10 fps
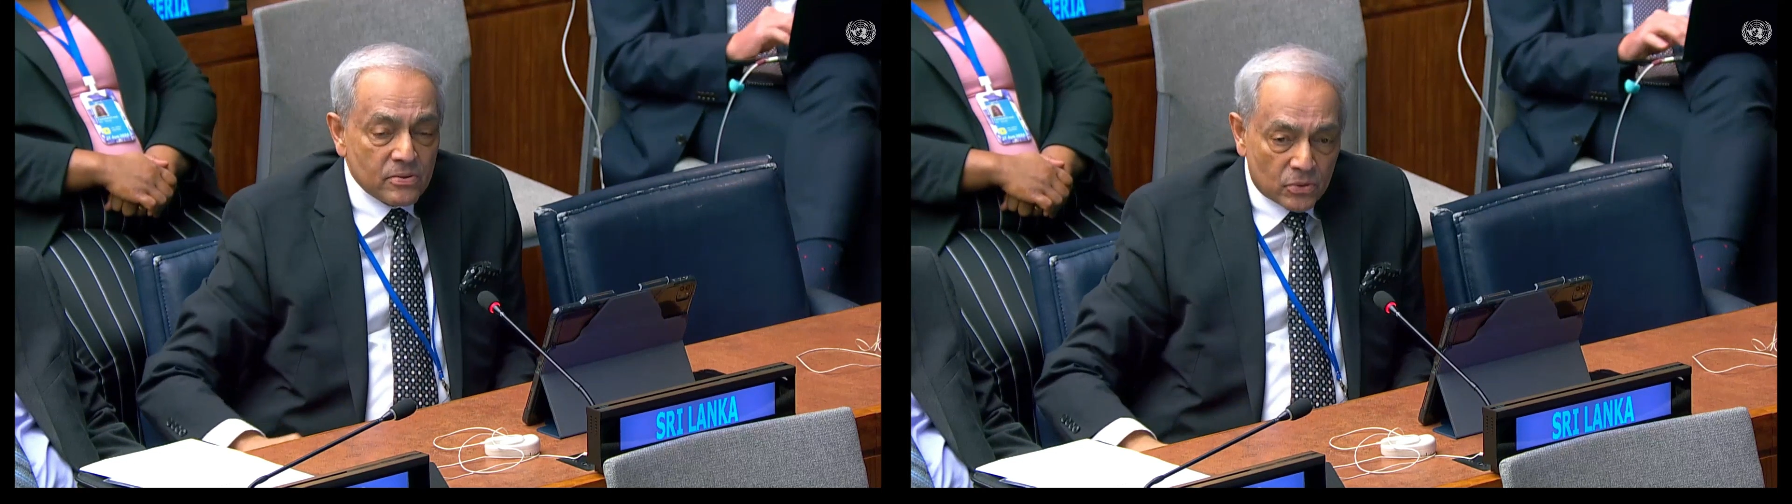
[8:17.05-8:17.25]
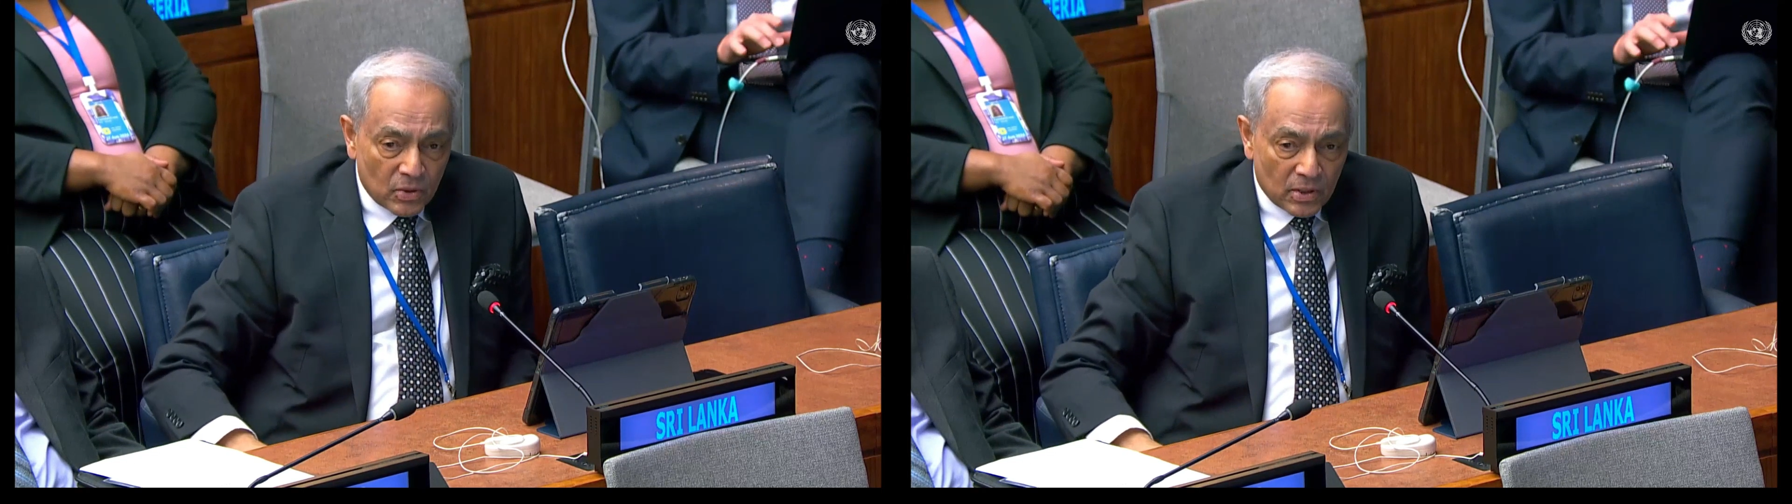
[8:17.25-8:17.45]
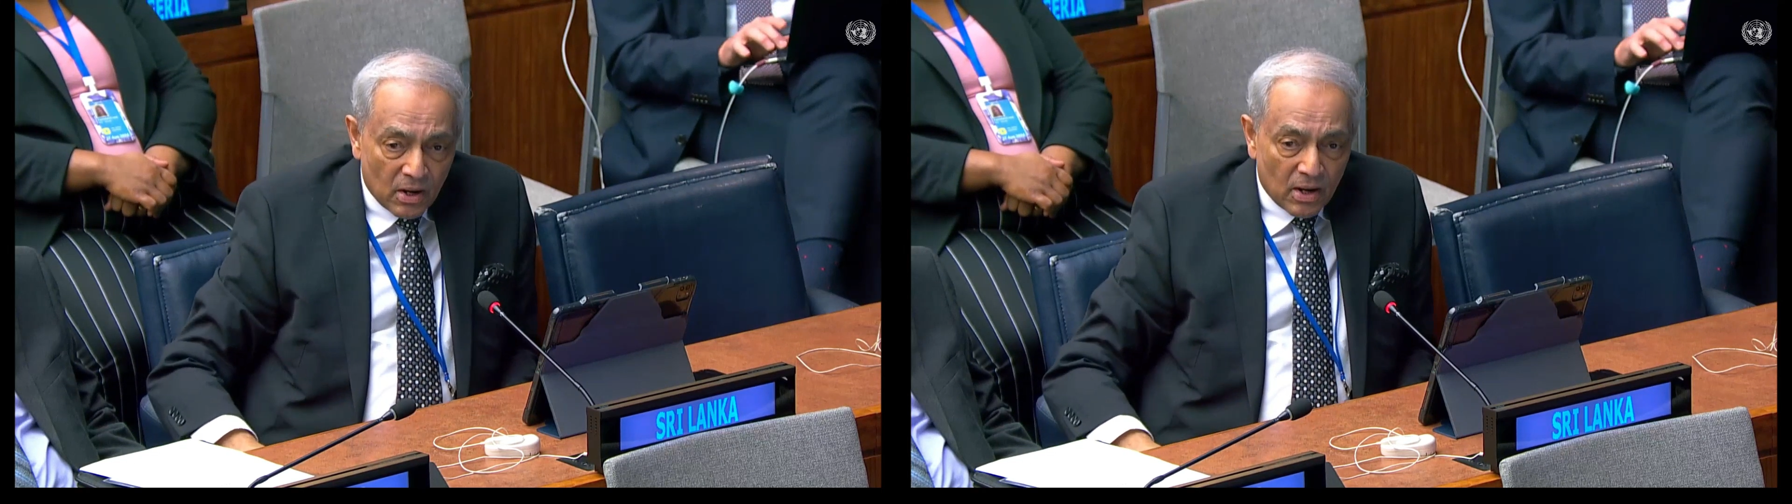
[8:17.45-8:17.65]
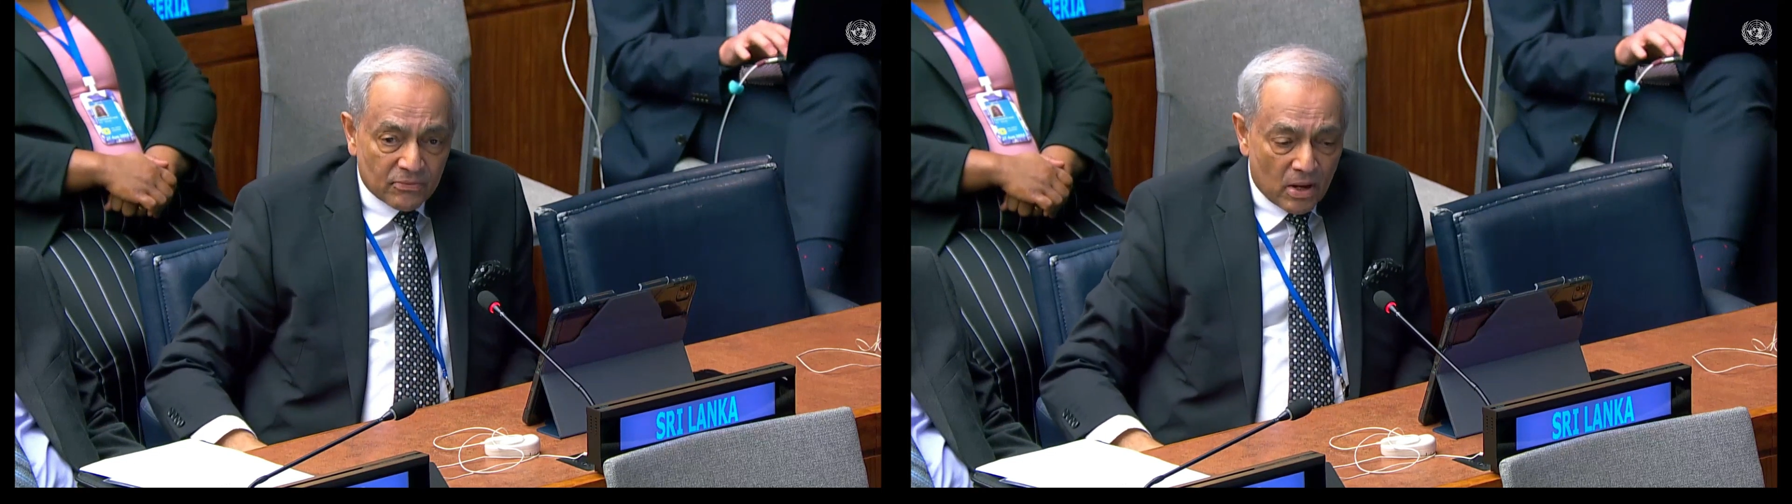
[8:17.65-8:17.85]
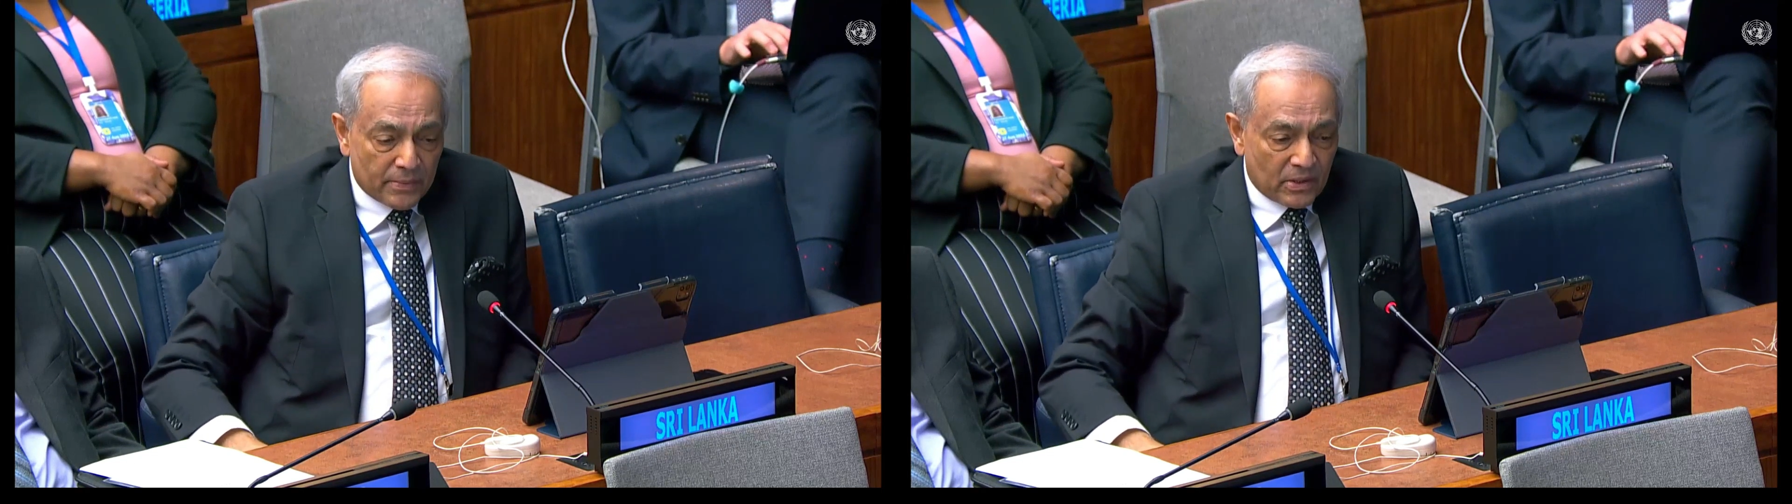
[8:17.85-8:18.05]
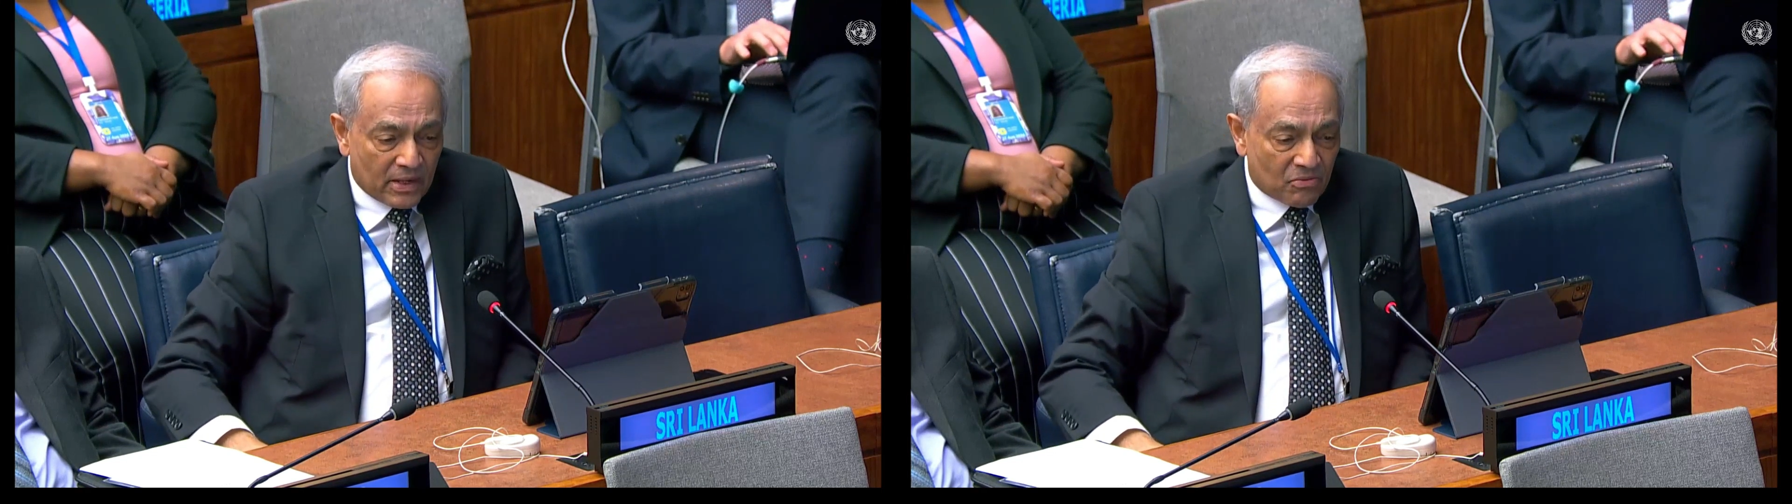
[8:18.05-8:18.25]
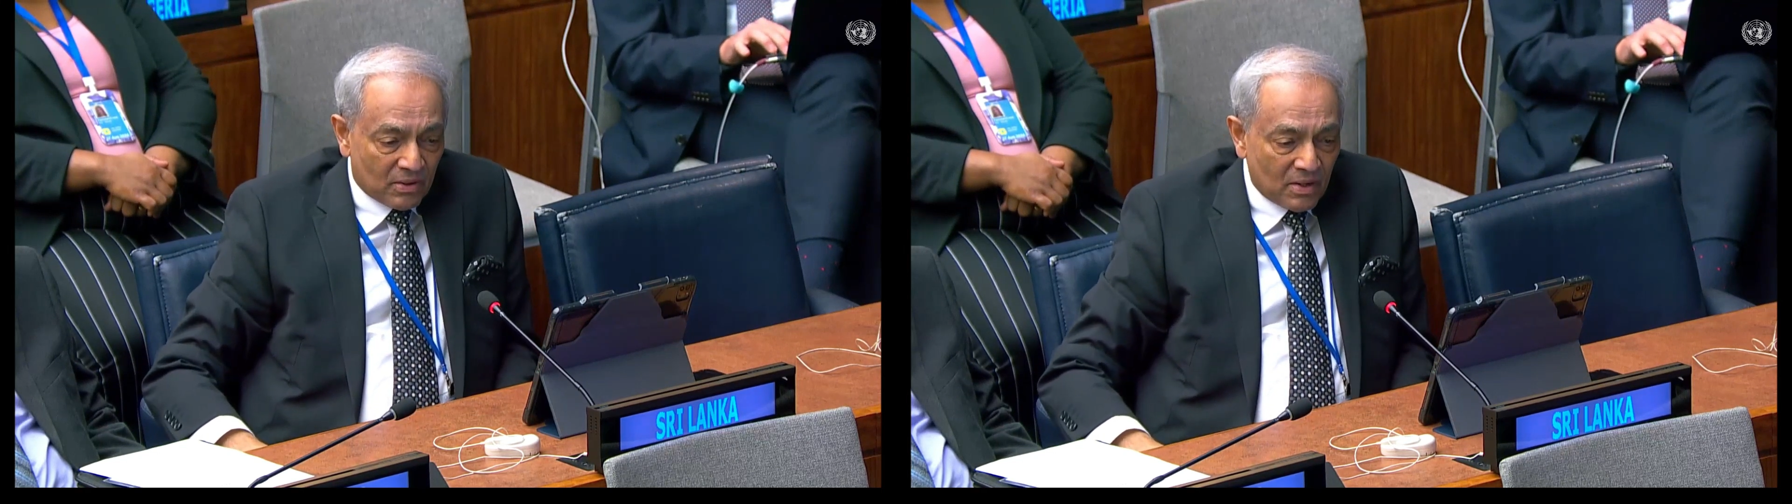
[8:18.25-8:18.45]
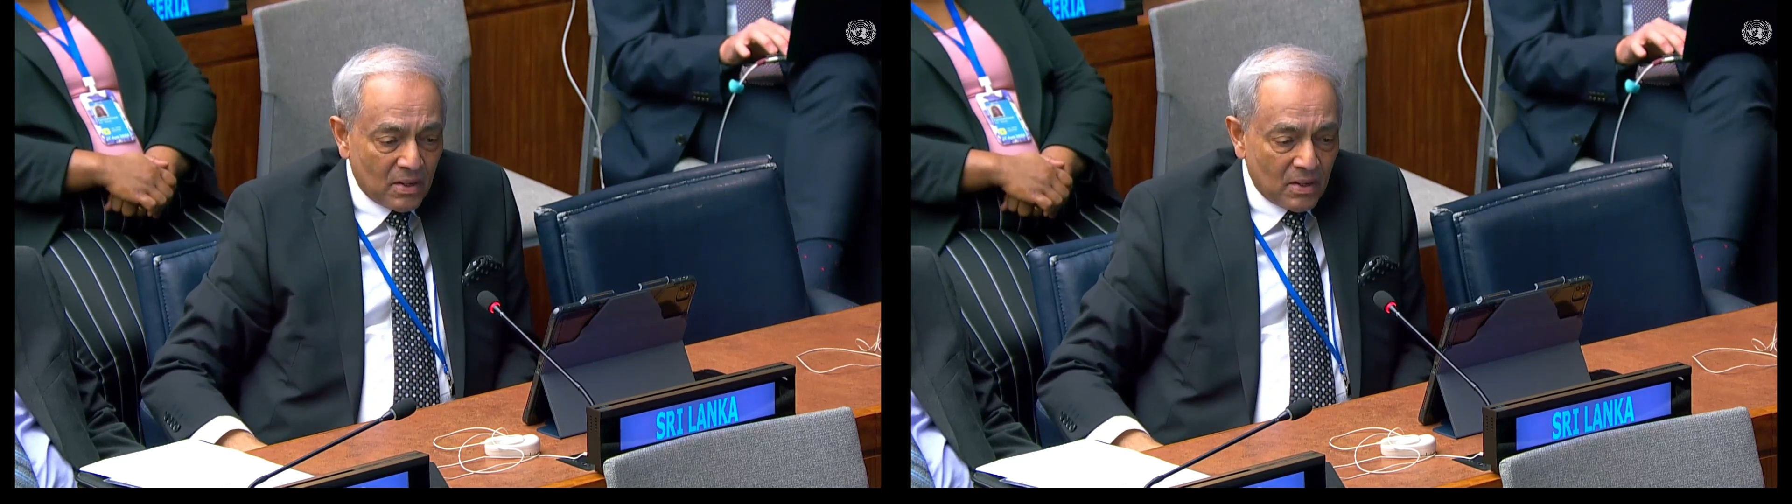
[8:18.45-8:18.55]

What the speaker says: role of communication,